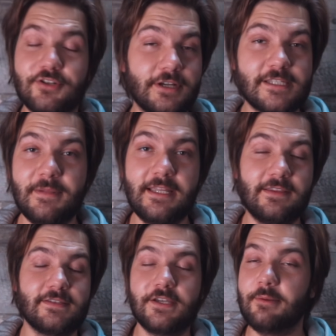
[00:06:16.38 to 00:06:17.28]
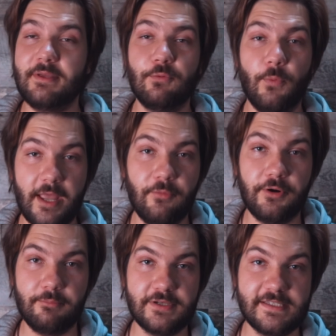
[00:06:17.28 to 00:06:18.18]
trust me, it's gonna be way more
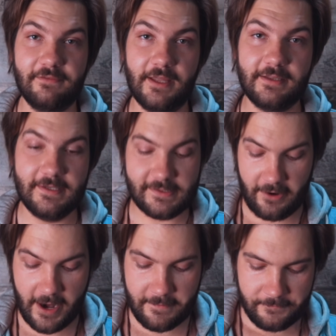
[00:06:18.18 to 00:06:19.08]
impressive like this, all right?